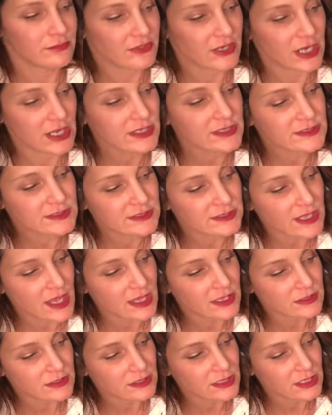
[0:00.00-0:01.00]
press
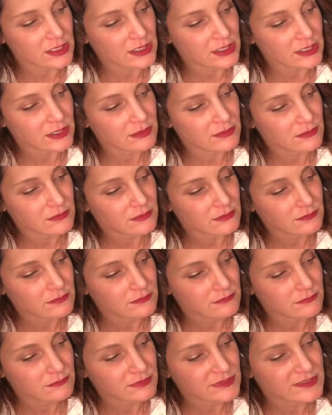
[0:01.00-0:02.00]
and like
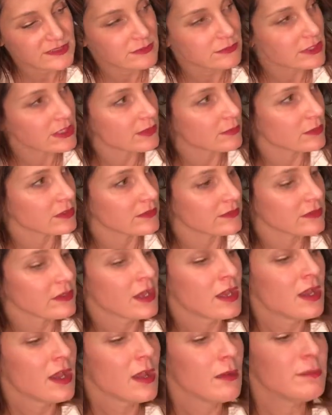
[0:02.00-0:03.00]
see what happens.
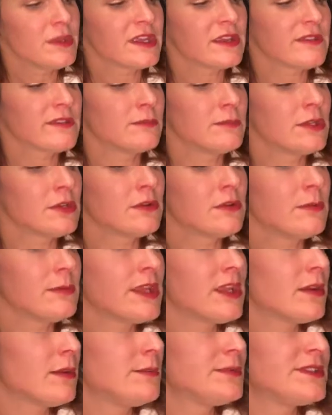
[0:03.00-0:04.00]
Because mineral
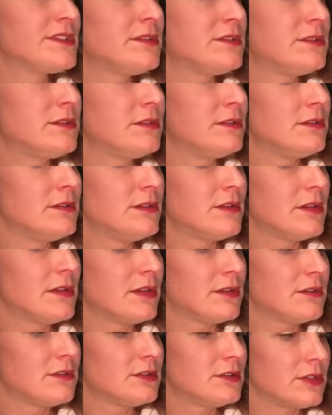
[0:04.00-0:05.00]
makeups
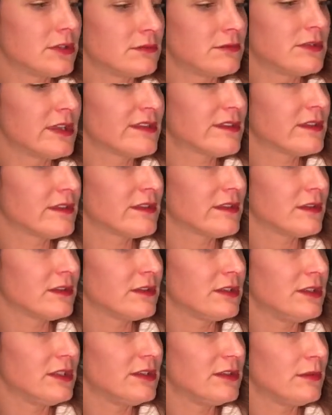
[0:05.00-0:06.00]
don't
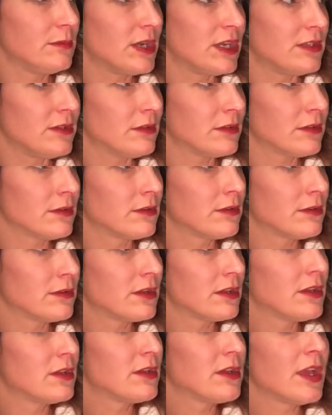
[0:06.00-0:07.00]
necessarily need the binder.
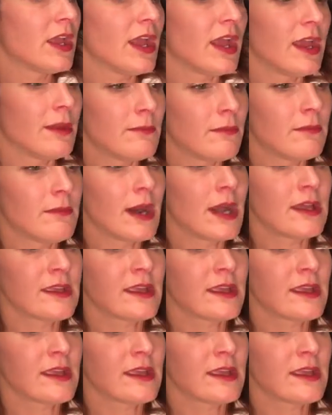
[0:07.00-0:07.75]
Cool. And my